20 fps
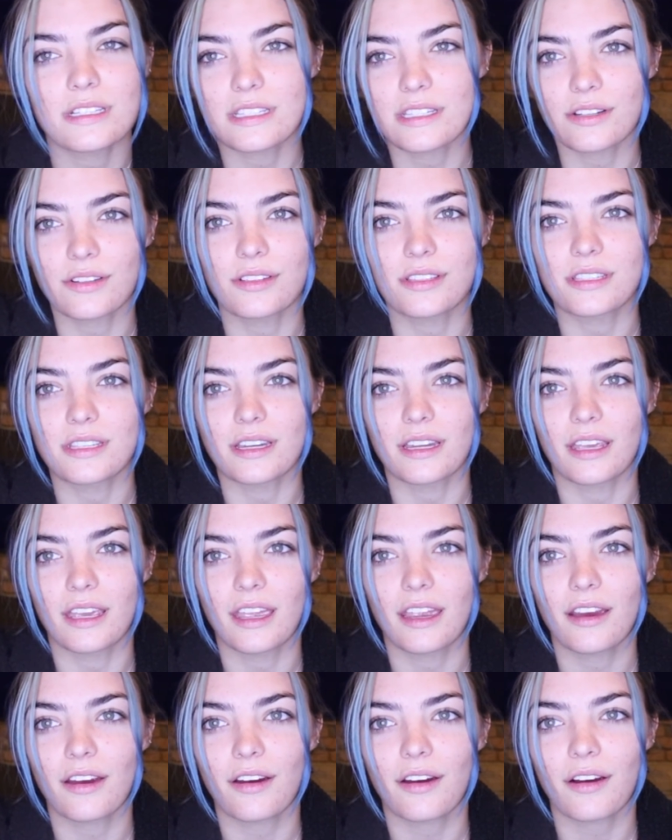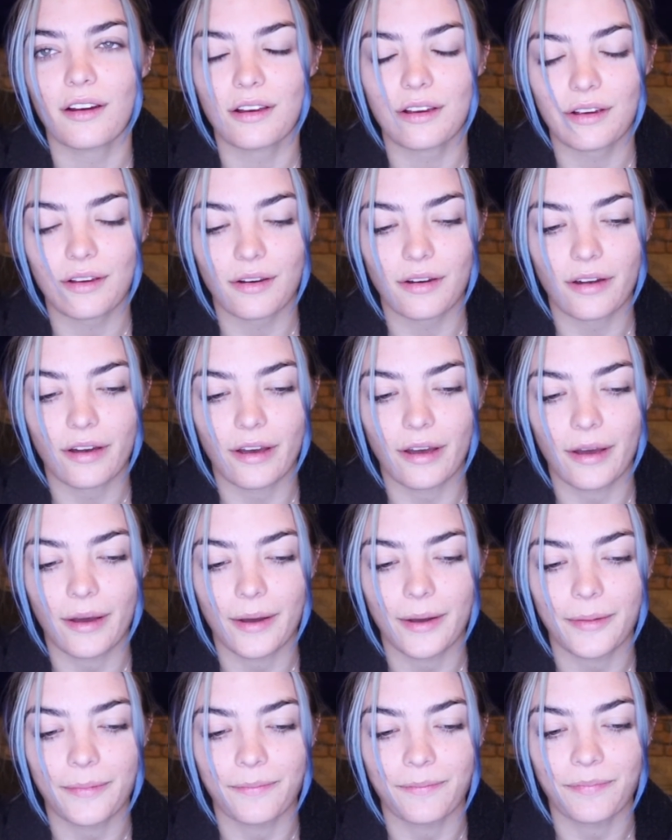still sitting here,
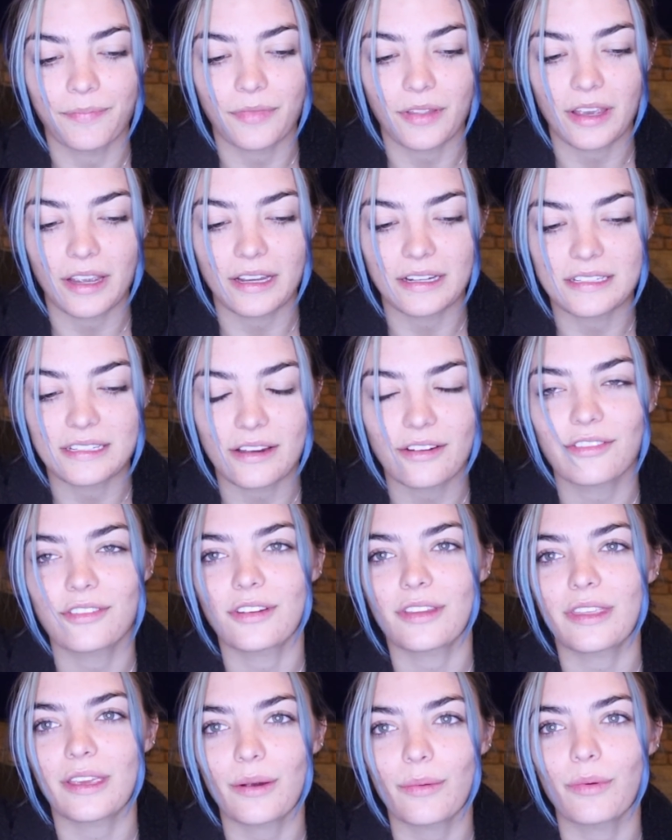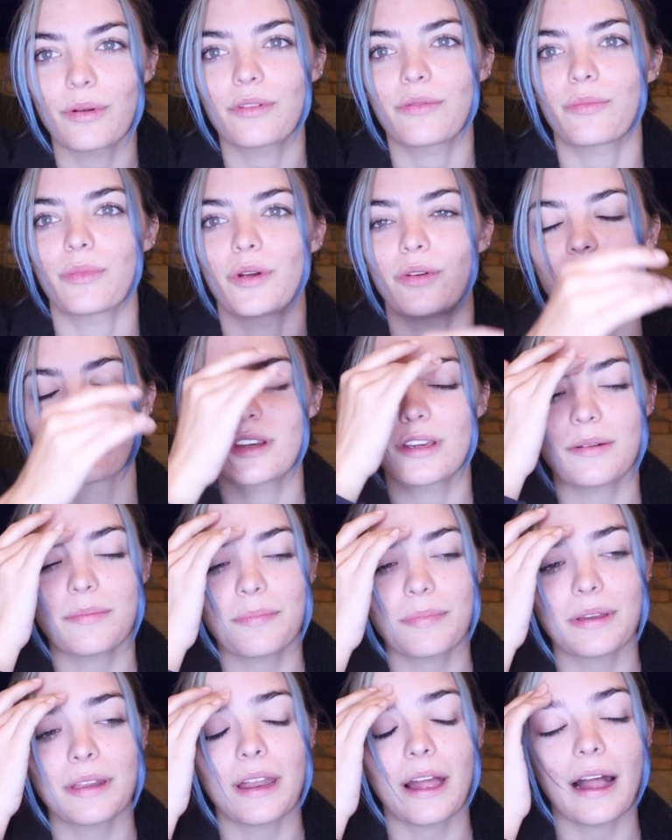um, I definitely would have moved
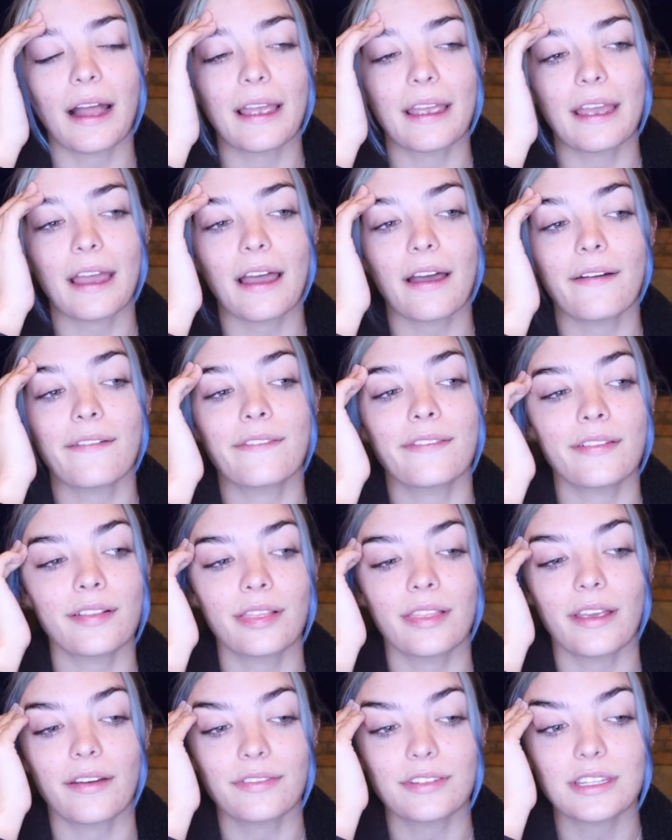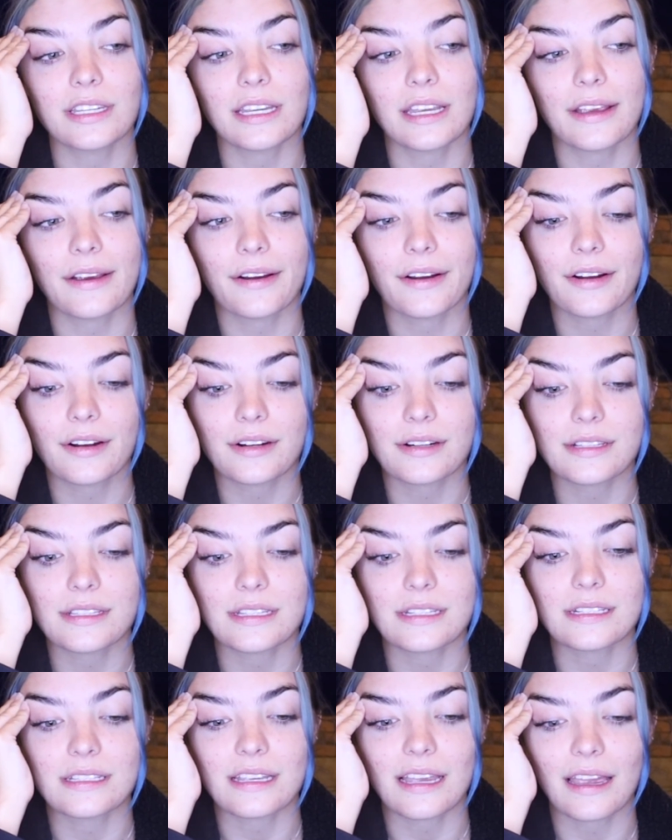it, but I have left it here
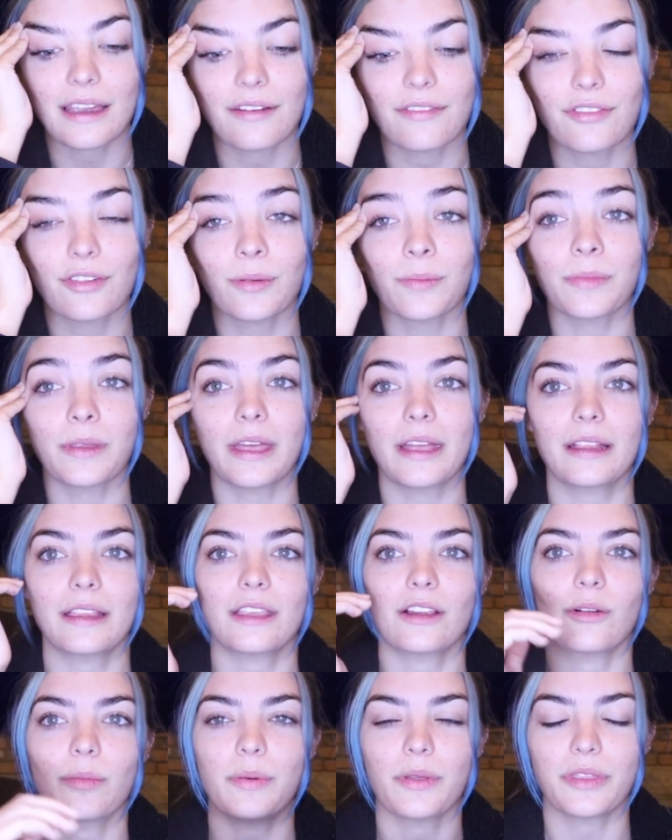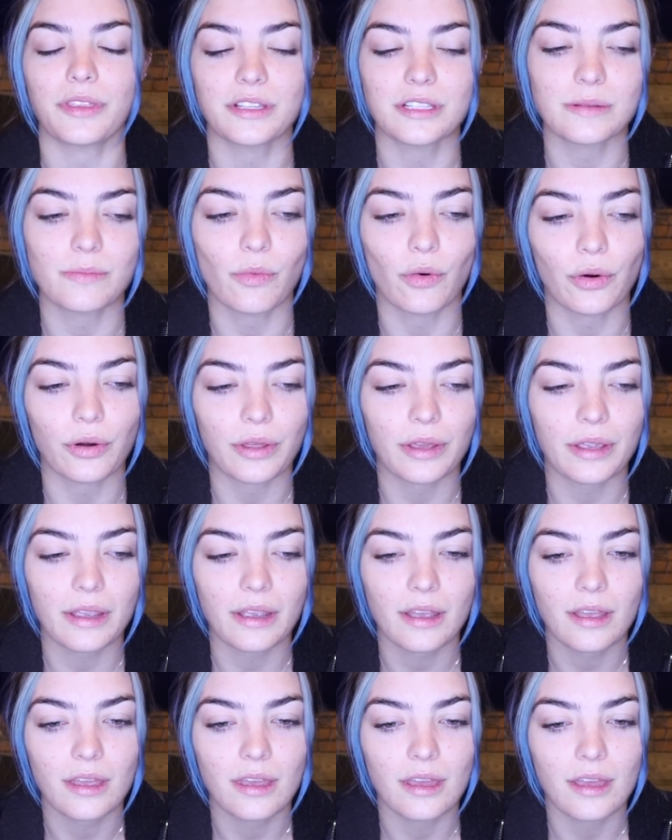since I filmed that little bit this
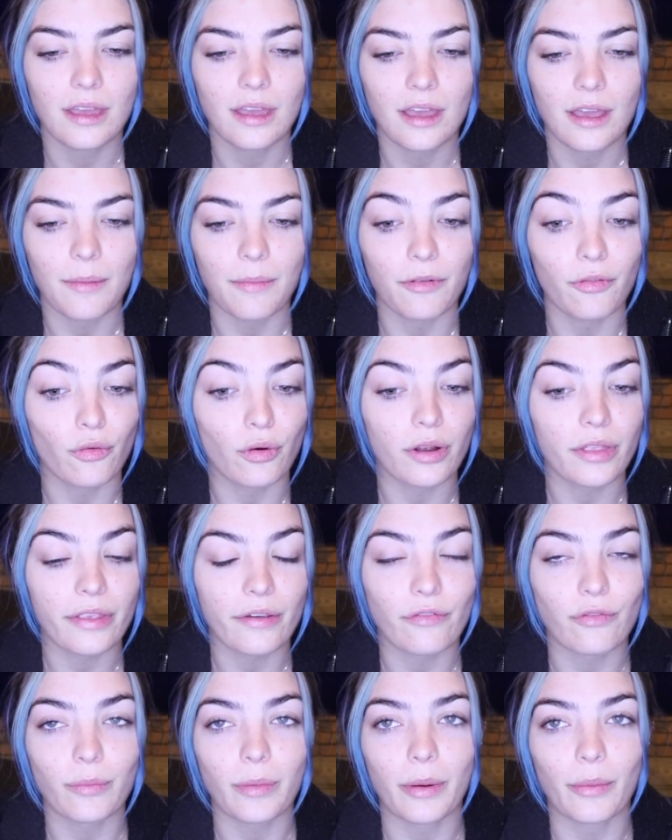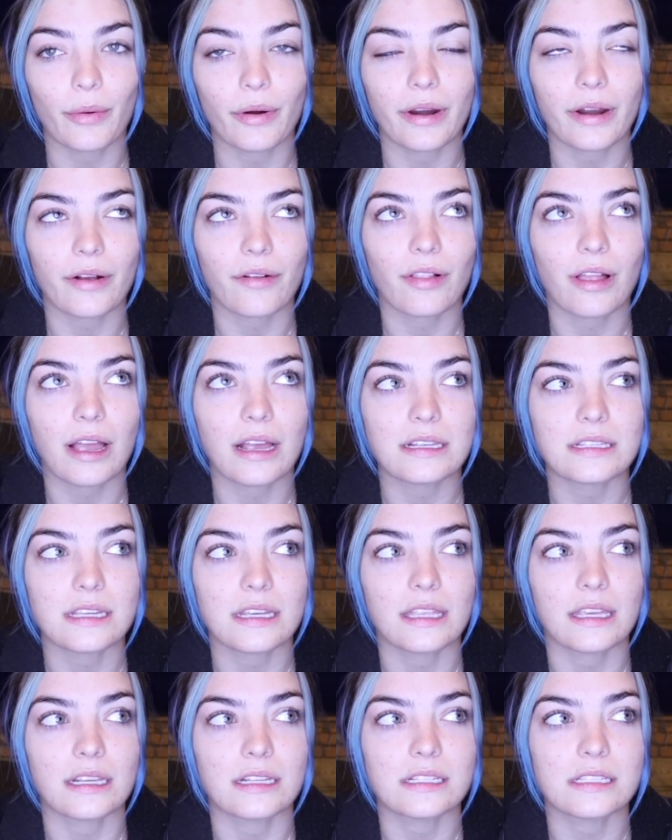morning. Before I left for my workout class,
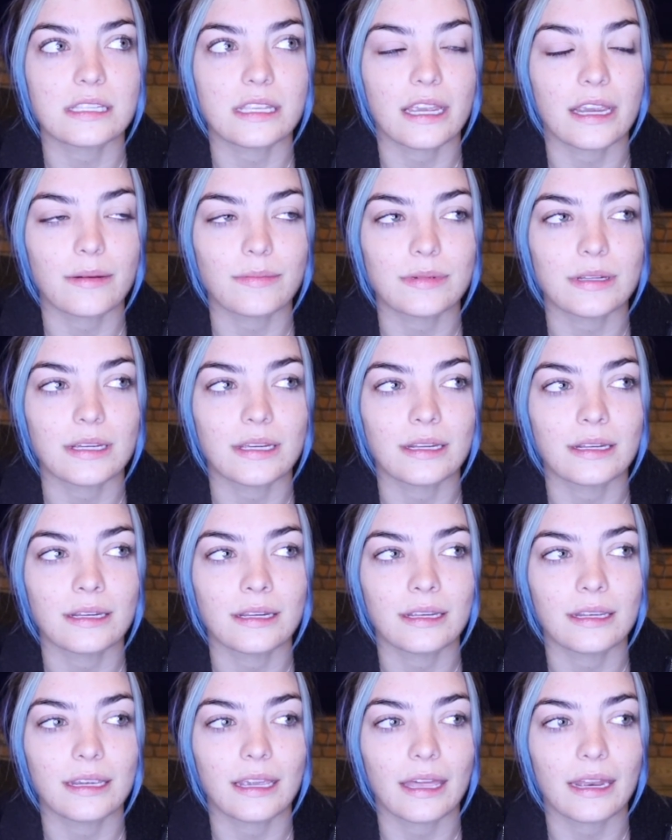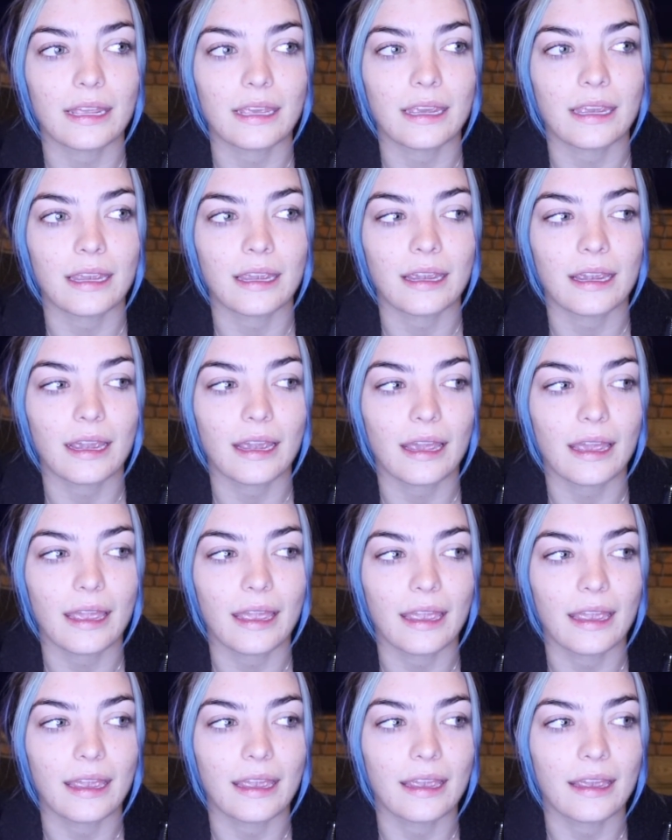I like slammed in getting
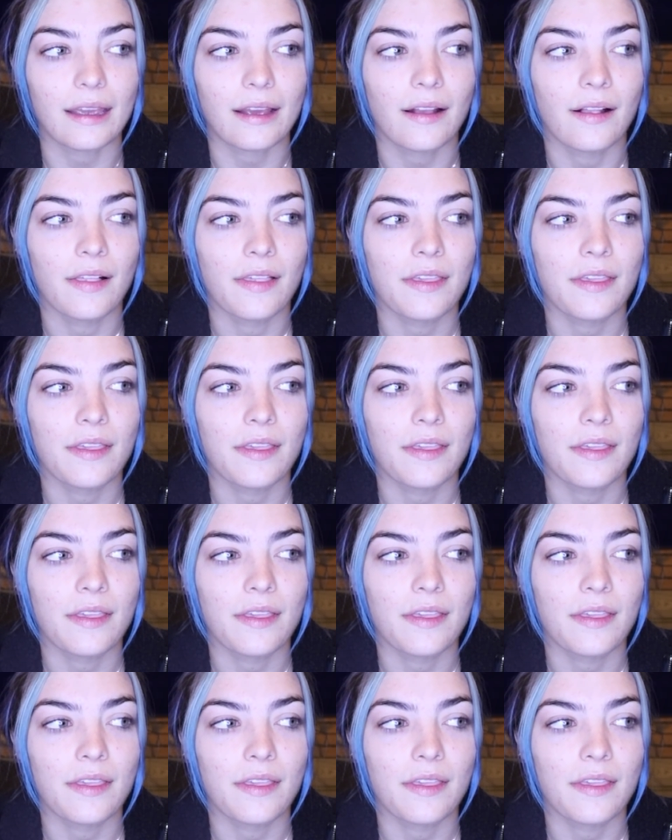a